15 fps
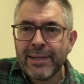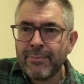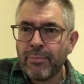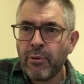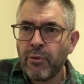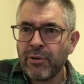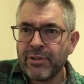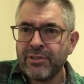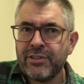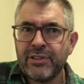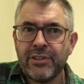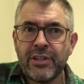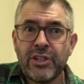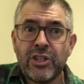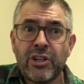importance
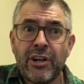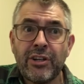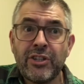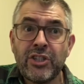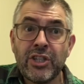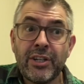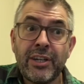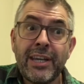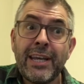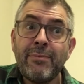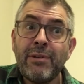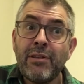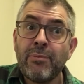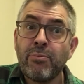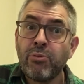in the church, and
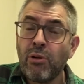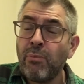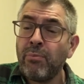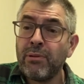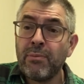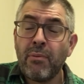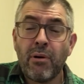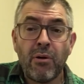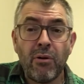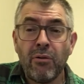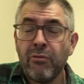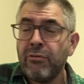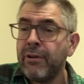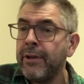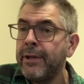namely the problem of